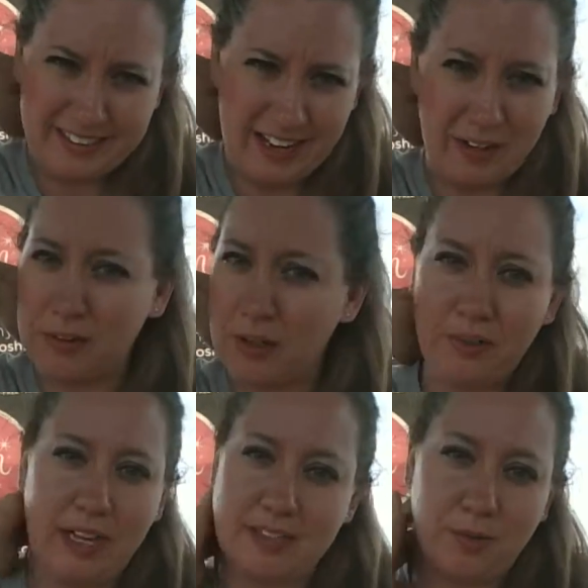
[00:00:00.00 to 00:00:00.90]
I don't know if
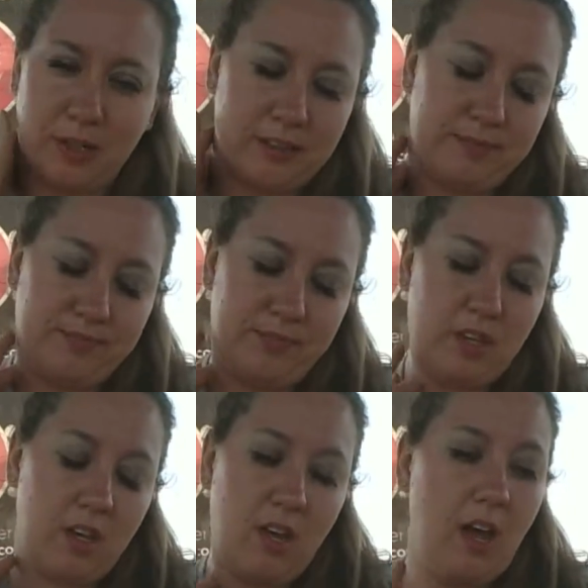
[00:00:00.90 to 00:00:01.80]
that's a word.
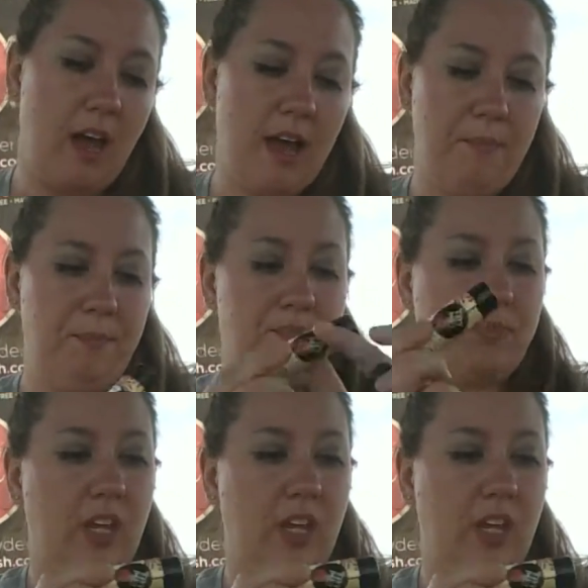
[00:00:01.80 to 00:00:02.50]
And